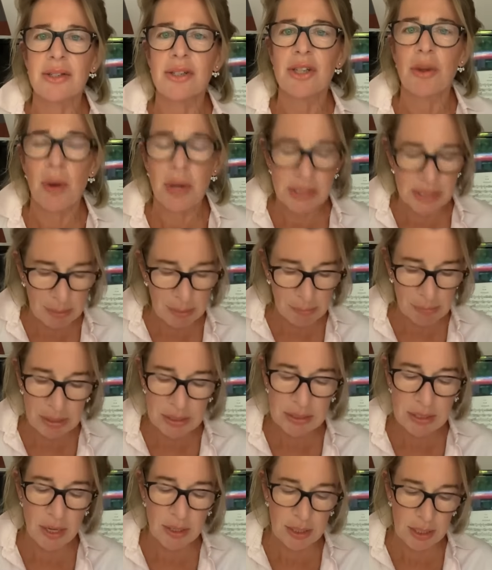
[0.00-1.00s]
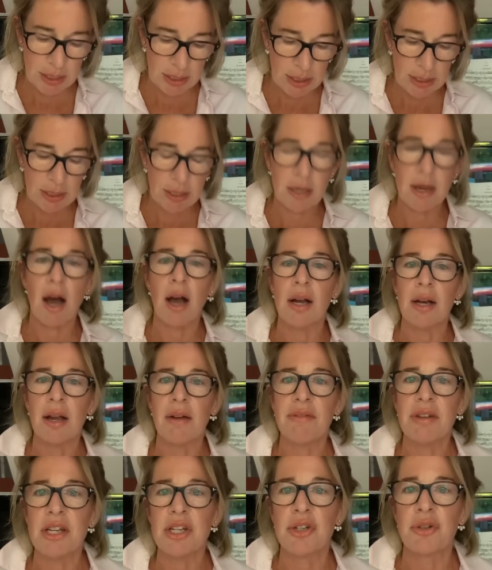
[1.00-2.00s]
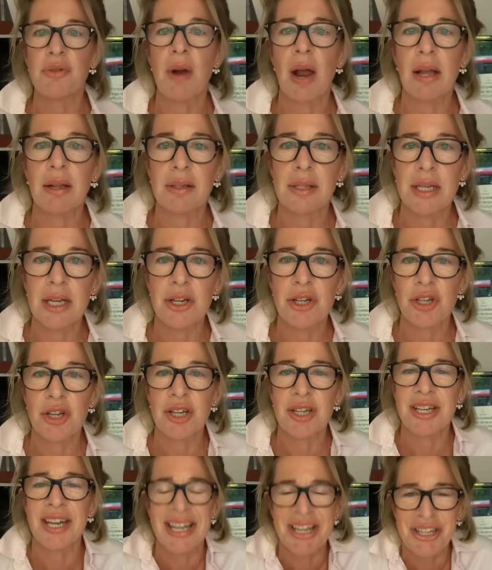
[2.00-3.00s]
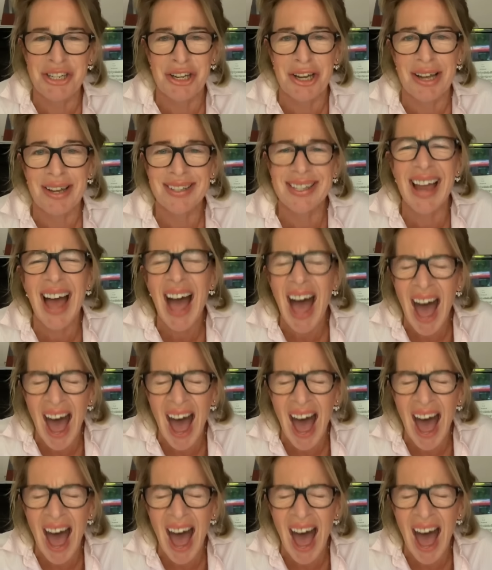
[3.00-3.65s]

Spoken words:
So I sent my son in an I Love Israel t-shirt.